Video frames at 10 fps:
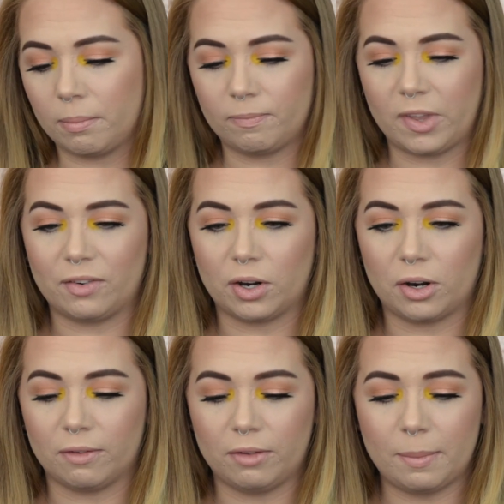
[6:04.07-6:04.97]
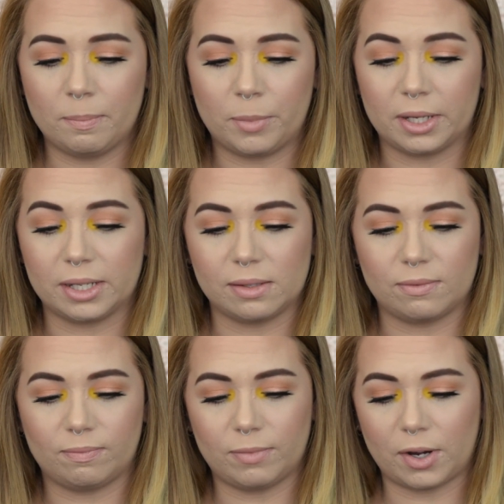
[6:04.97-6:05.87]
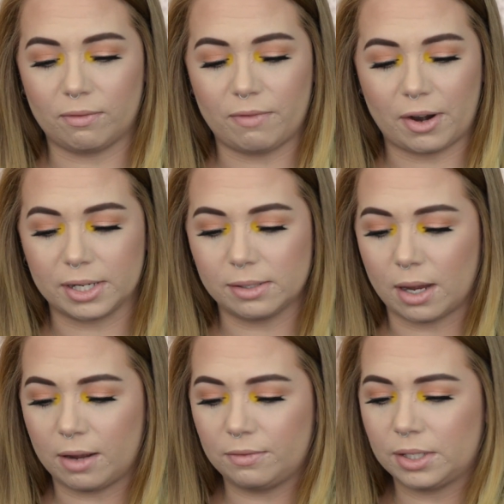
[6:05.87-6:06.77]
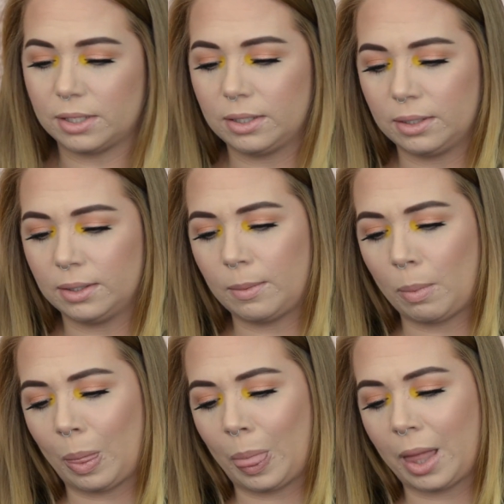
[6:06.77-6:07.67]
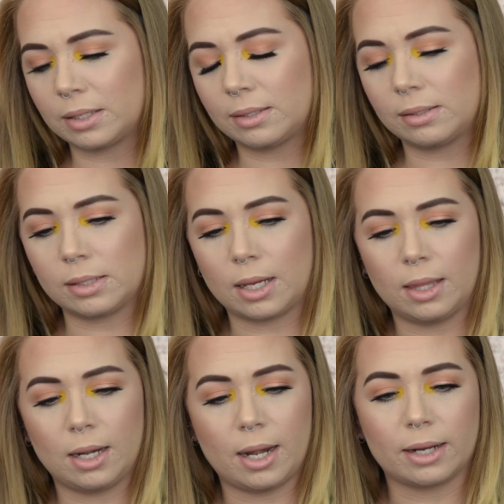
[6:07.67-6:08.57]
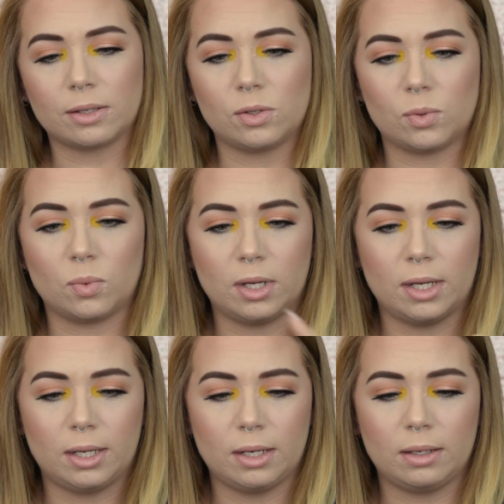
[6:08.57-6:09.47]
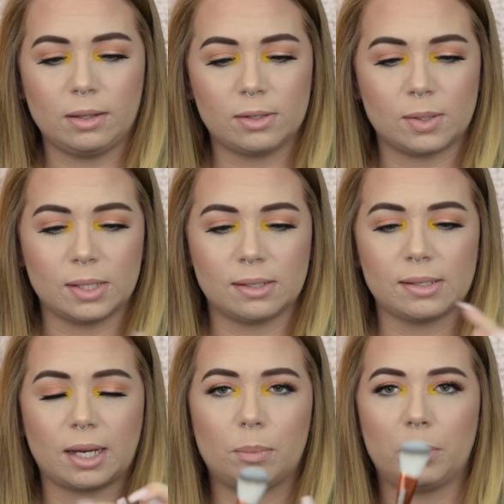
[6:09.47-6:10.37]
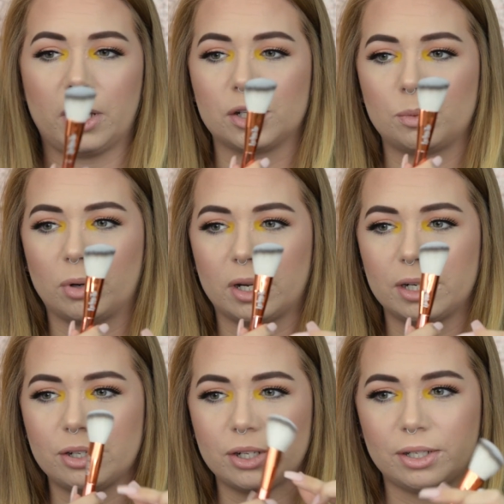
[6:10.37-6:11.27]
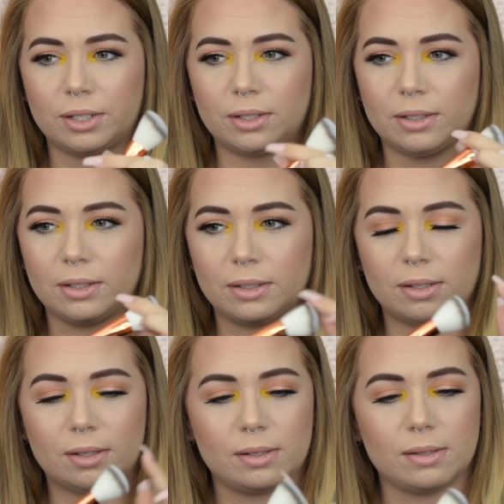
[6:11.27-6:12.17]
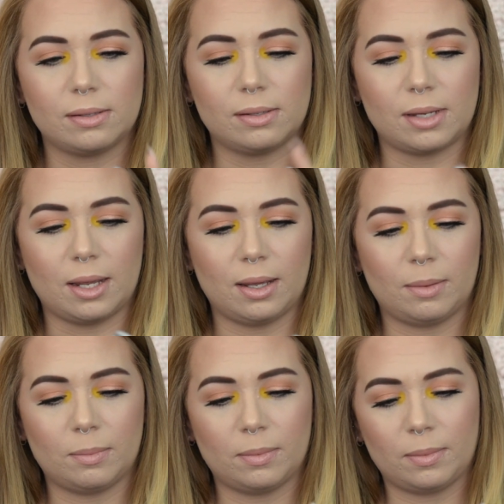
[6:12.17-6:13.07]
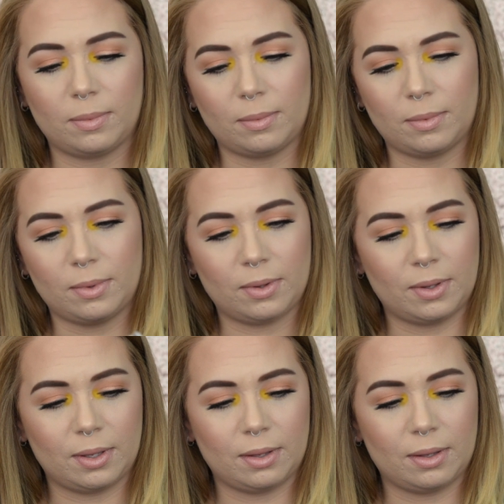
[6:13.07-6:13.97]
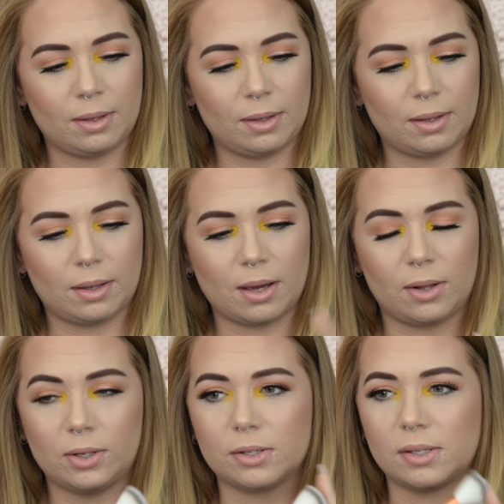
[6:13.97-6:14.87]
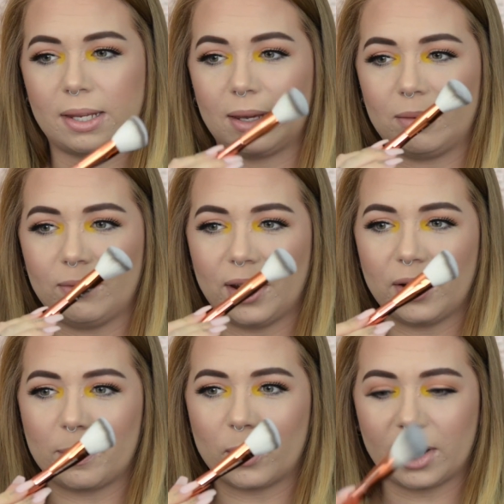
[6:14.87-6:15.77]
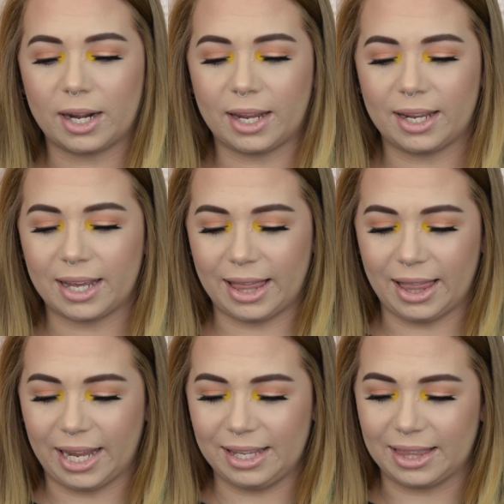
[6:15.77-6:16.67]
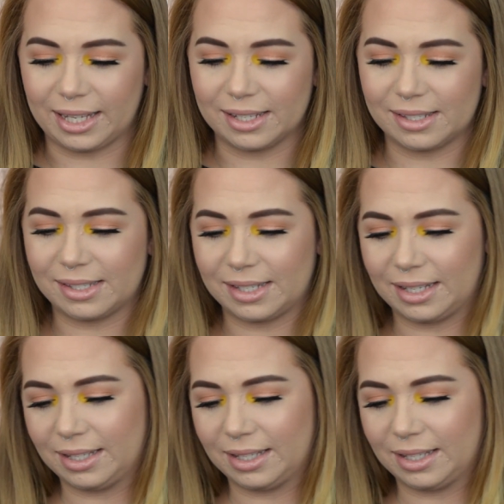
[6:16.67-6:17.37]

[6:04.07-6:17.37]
Never heard of them, but they're very soft. Let's see the next one. So this is like a blush brush. Same color scheme. Very pretty. I like these.